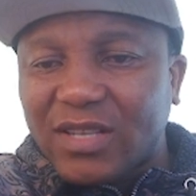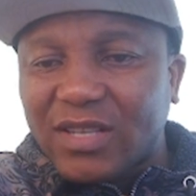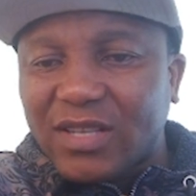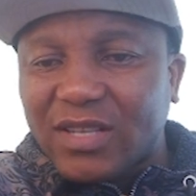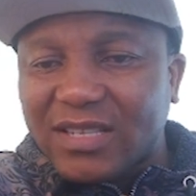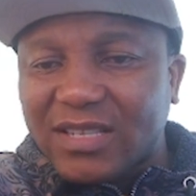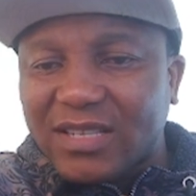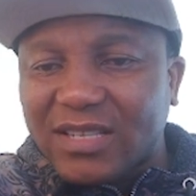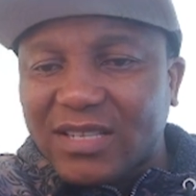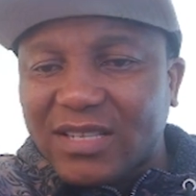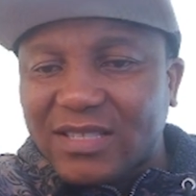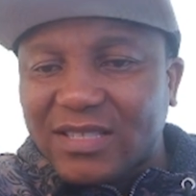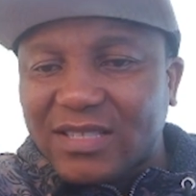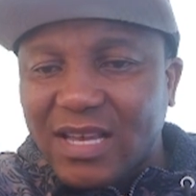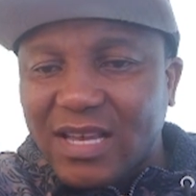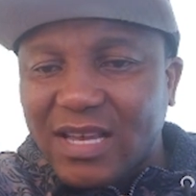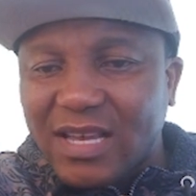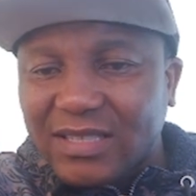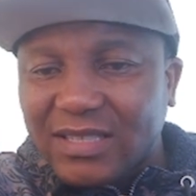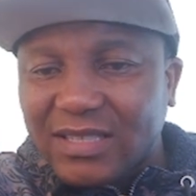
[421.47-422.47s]
as there's
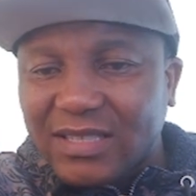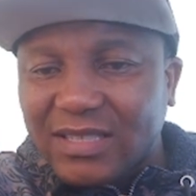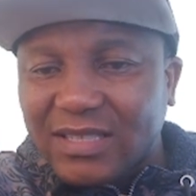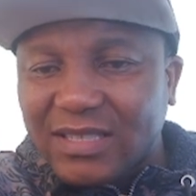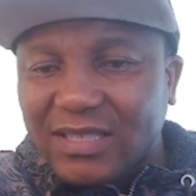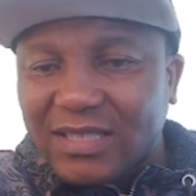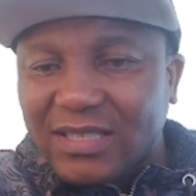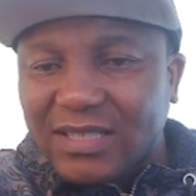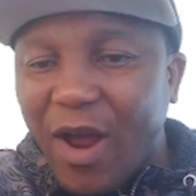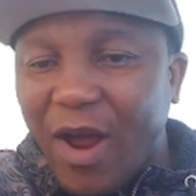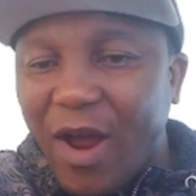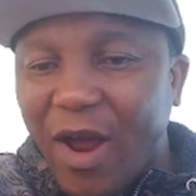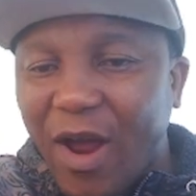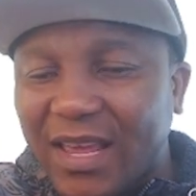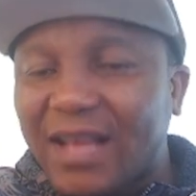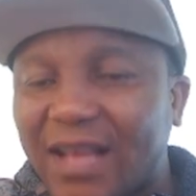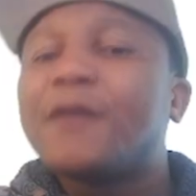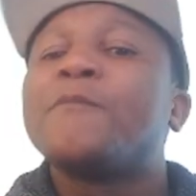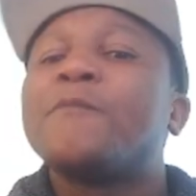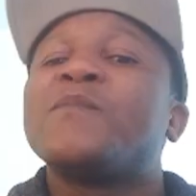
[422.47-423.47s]
something, only one here.
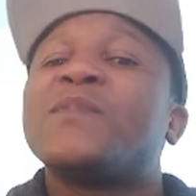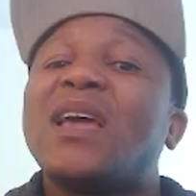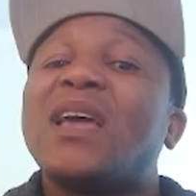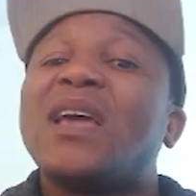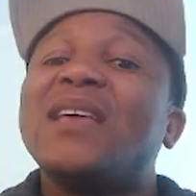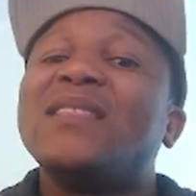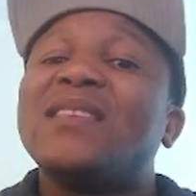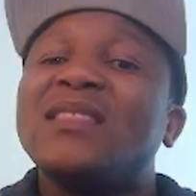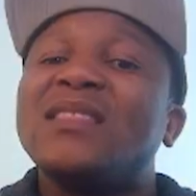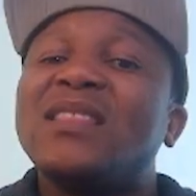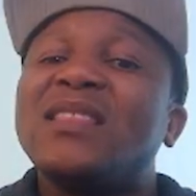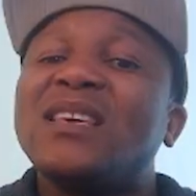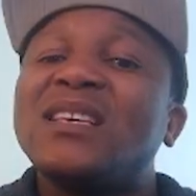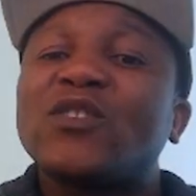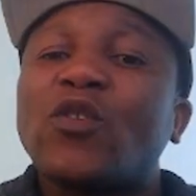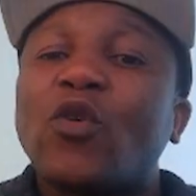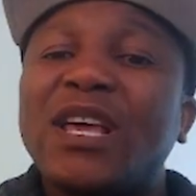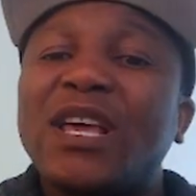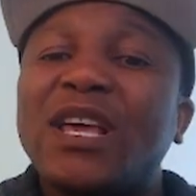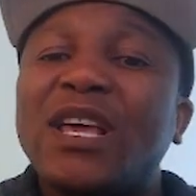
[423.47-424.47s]
And then this
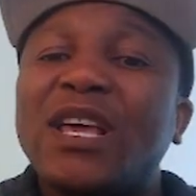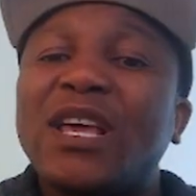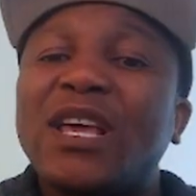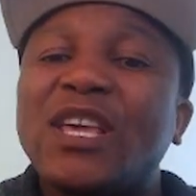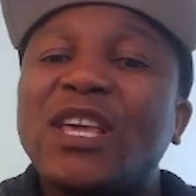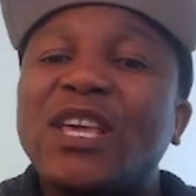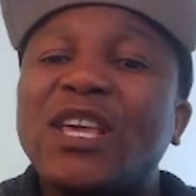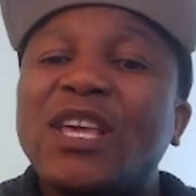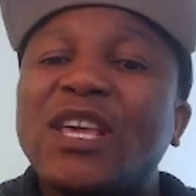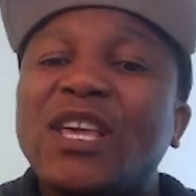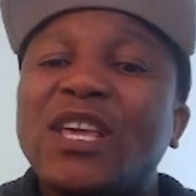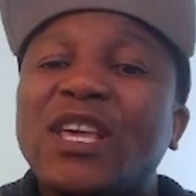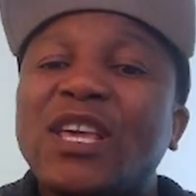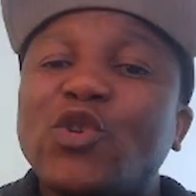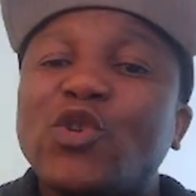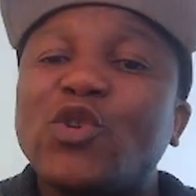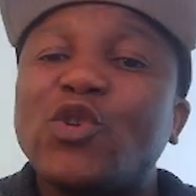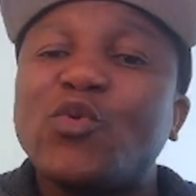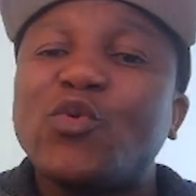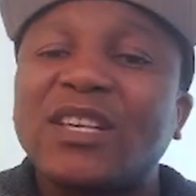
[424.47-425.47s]
is only a unique
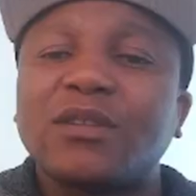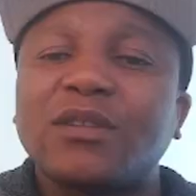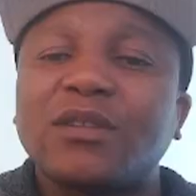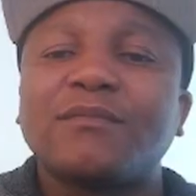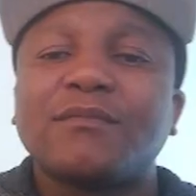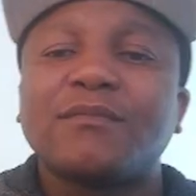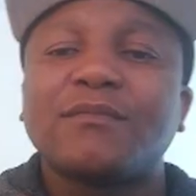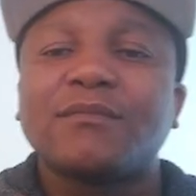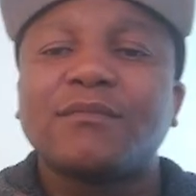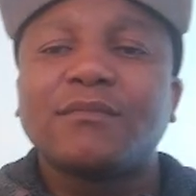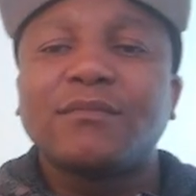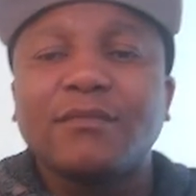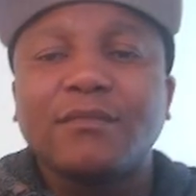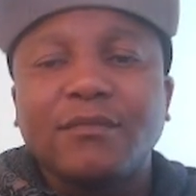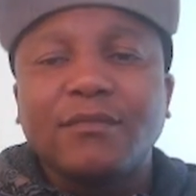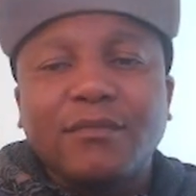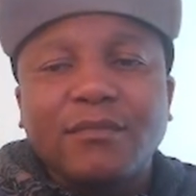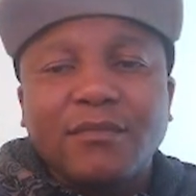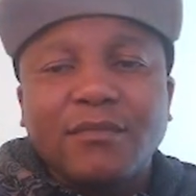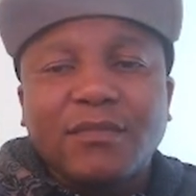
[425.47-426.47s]
solution.
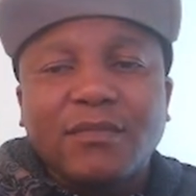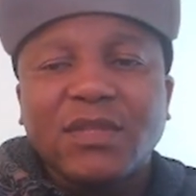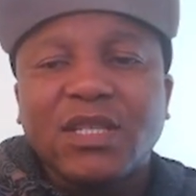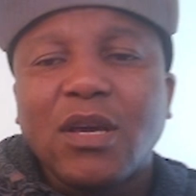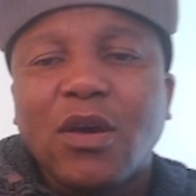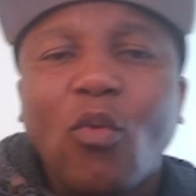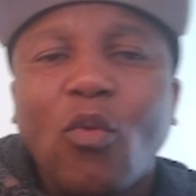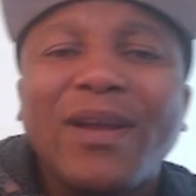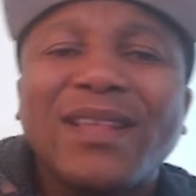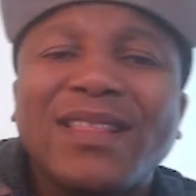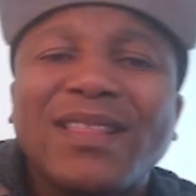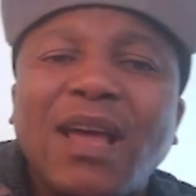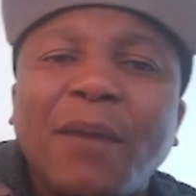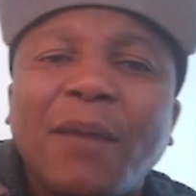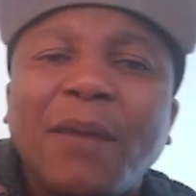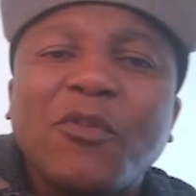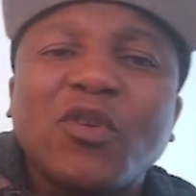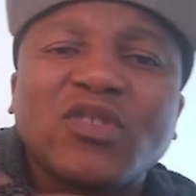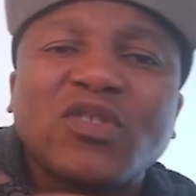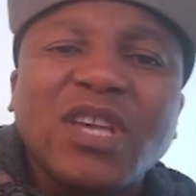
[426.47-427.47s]
What does
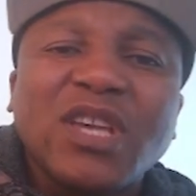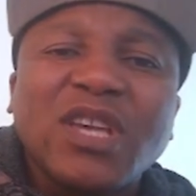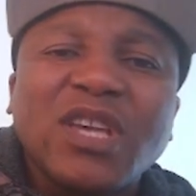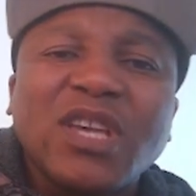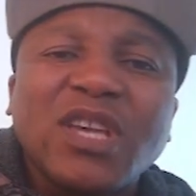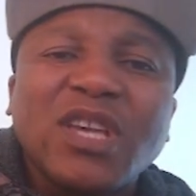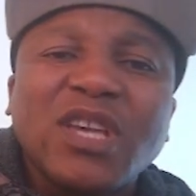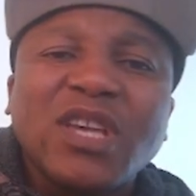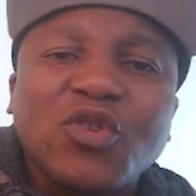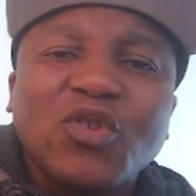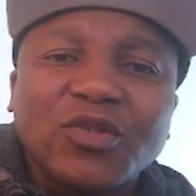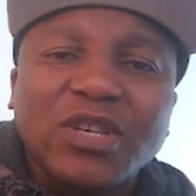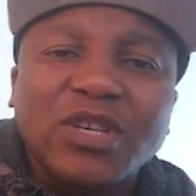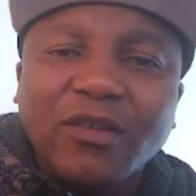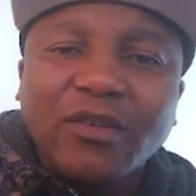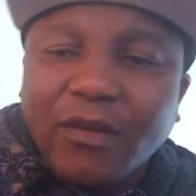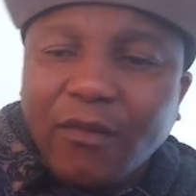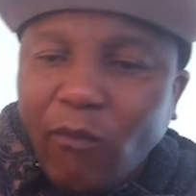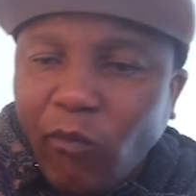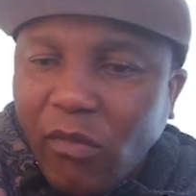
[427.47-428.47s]
that mean, you say unique solution?
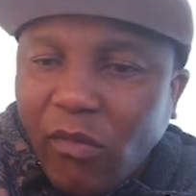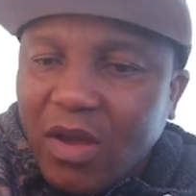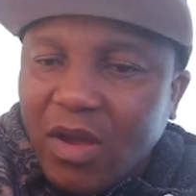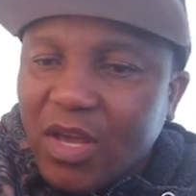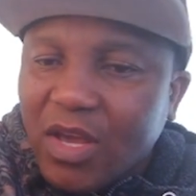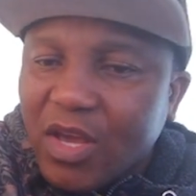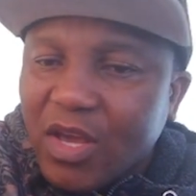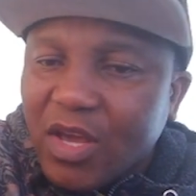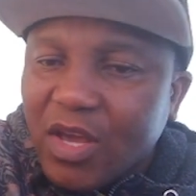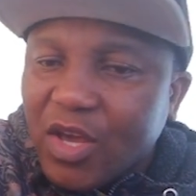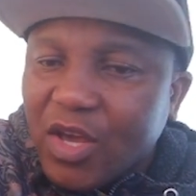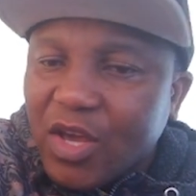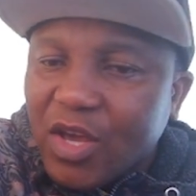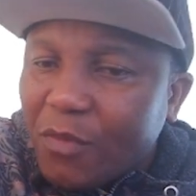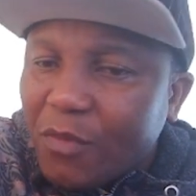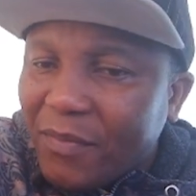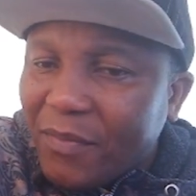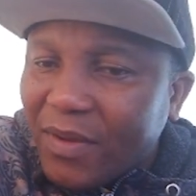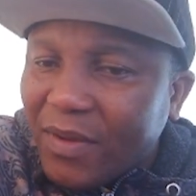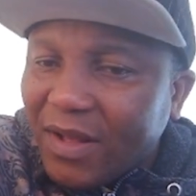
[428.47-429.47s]
Look,
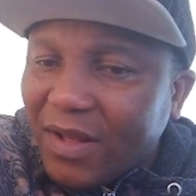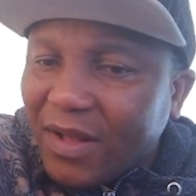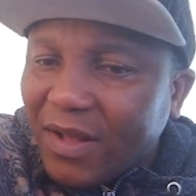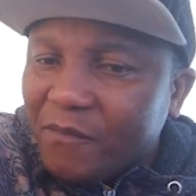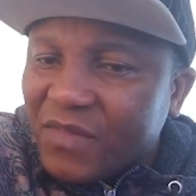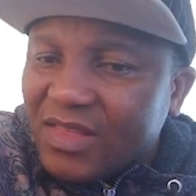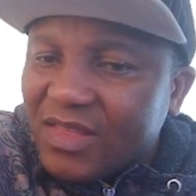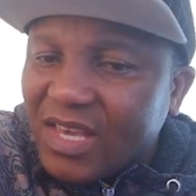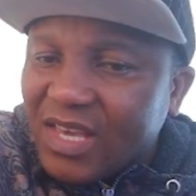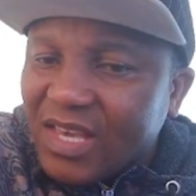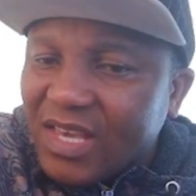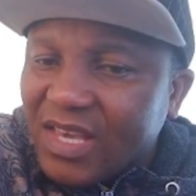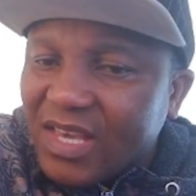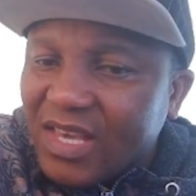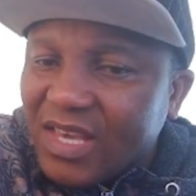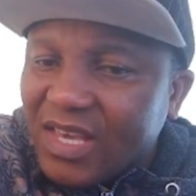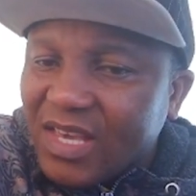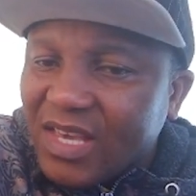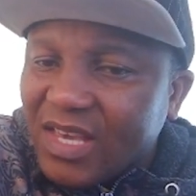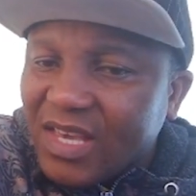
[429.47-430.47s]
remember, these
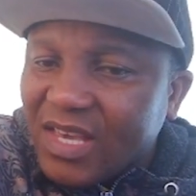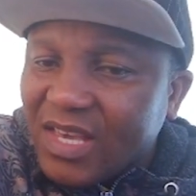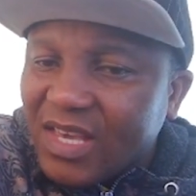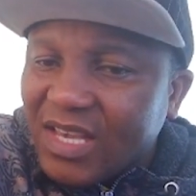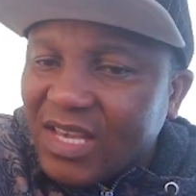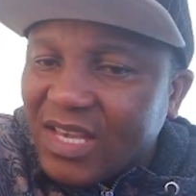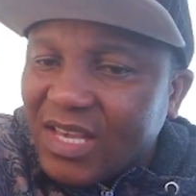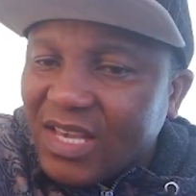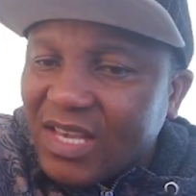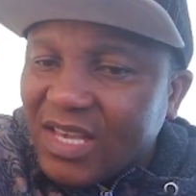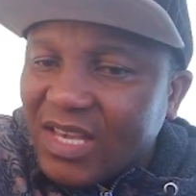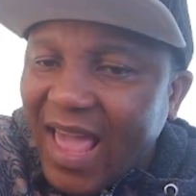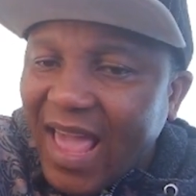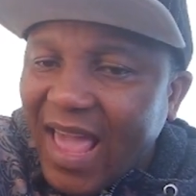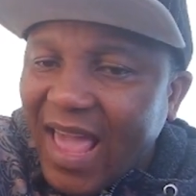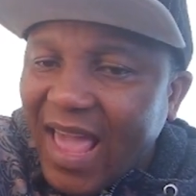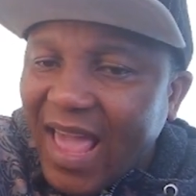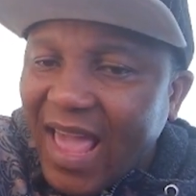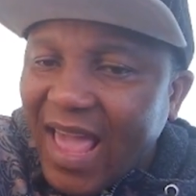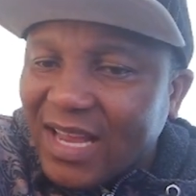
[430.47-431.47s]
are x, y, z.
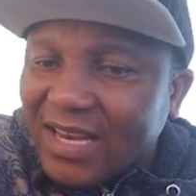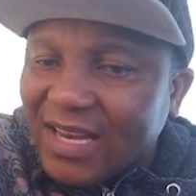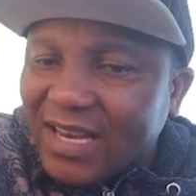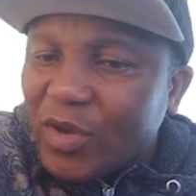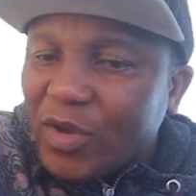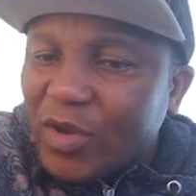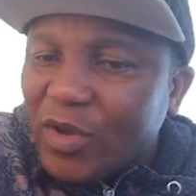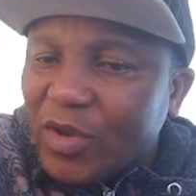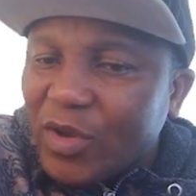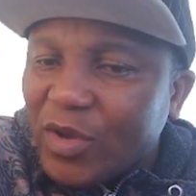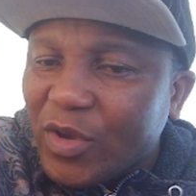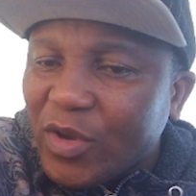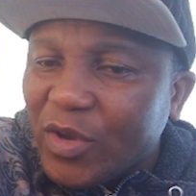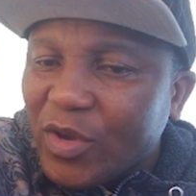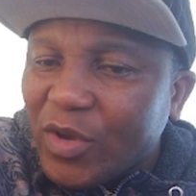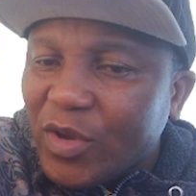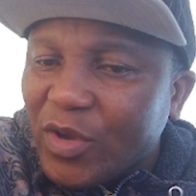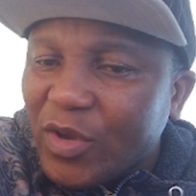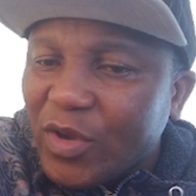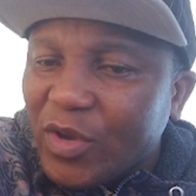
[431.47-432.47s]
So here is going to be
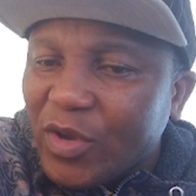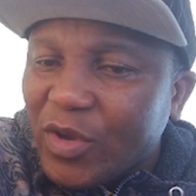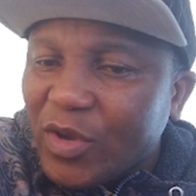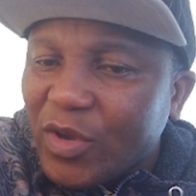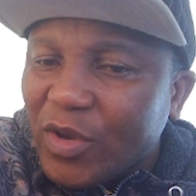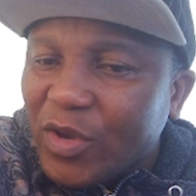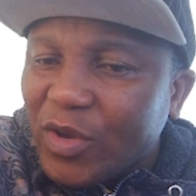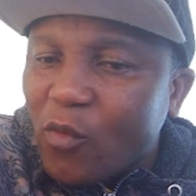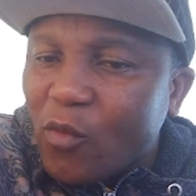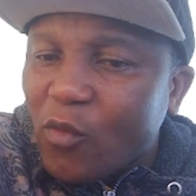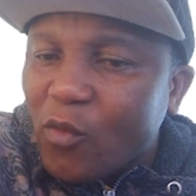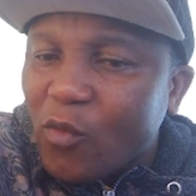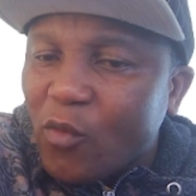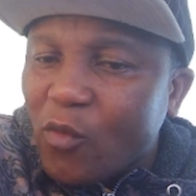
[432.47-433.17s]
1 z